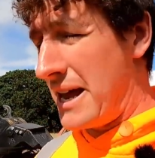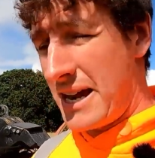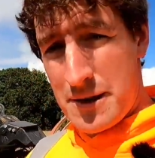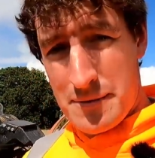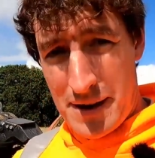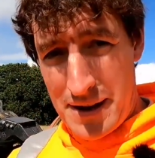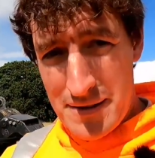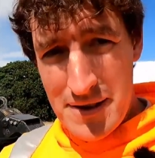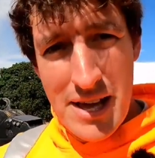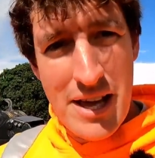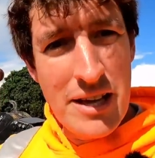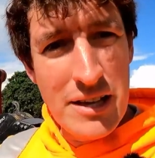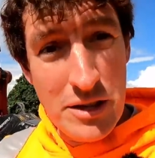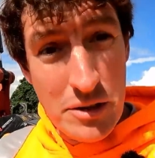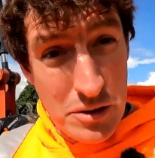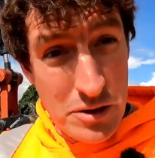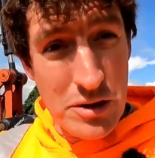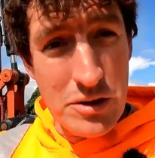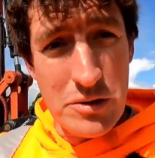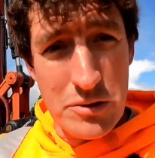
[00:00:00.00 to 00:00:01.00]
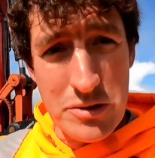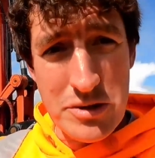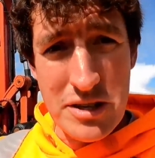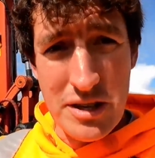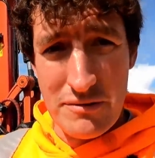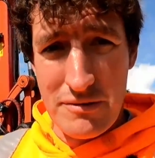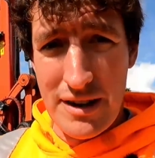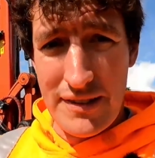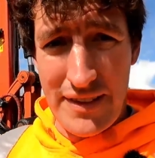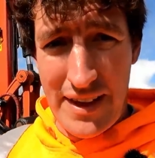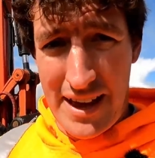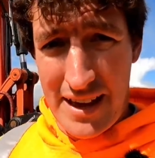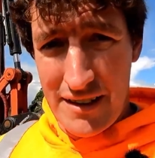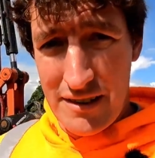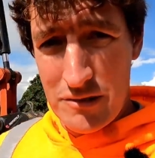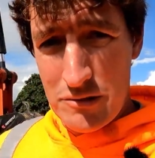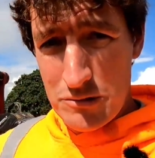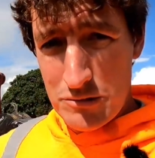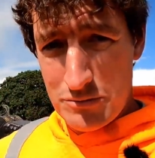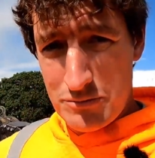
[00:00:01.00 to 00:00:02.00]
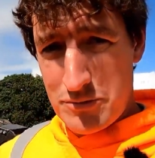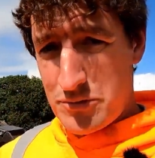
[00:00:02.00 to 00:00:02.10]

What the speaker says: But anyway, you could also run that all